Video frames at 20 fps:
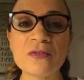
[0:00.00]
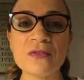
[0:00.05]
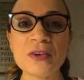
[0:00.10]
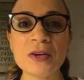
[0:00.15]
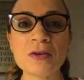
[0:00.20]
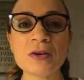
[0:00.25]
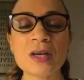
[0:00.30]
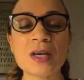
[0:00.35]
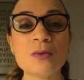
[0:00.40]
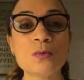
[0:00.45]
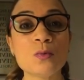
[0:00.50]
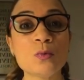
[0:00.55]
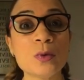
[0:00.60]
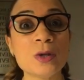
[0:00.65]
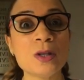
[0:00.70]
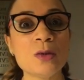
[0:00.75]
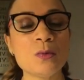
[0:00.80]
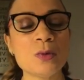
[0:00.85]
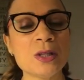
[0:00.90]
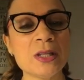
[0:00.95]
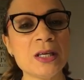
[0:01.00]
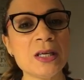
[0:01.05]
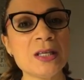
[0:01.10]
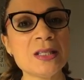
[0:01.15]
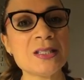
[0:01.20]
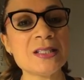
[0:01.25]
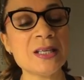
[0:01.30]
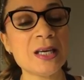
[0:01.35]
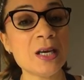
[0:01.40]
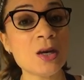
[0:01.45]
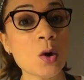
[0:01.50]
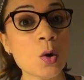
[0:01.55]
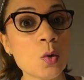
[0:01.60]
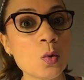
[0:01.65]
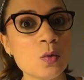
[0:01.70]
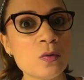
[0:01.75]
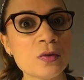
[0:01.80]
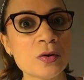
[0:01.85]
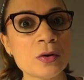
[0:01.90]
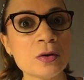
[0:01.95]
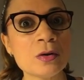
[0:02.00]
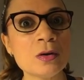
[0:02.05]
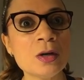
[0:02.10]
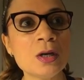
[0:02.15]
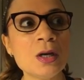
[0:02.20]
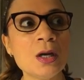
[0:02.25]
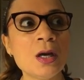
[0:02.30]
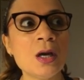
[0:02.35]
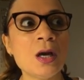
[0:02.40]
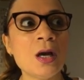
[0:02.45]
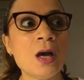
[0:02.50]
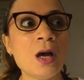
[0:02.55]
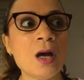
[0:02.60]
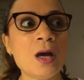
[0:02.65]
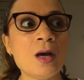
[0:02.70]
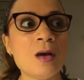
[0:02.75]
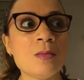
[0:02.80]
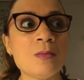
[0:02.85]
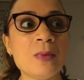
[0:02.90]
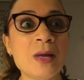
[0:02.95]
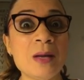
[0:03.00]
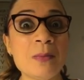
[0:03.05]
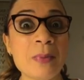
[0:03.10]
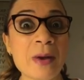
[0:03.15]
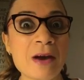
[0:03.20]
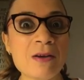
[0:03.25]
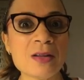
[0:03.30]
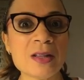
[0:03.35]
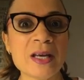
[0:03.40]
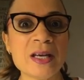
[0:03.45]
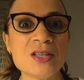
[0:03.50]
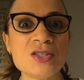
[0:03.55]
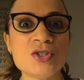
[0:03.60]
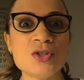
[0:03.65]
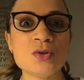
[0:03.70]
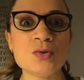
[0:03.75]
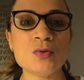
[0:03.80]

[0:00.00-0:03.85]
fear can really take over and paralyze